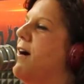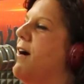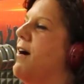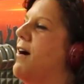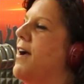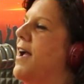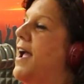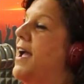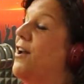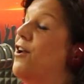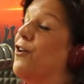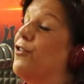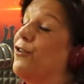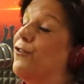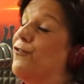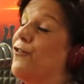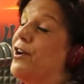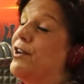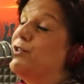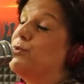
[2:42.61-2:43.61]
uh, had all their
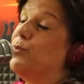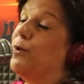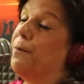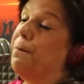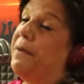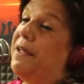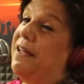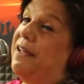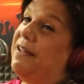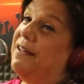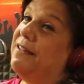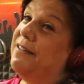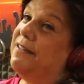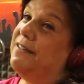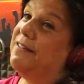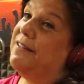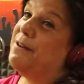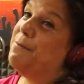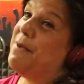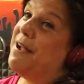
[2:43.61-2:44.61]
friends wear pink
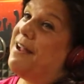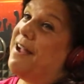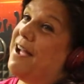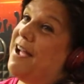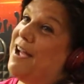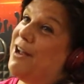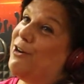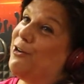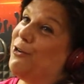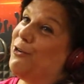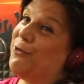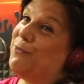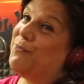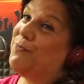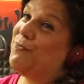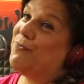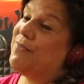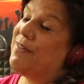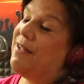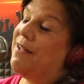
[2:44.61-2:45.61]
in my honor.
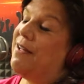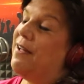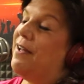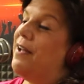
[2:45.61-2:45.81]
Oh.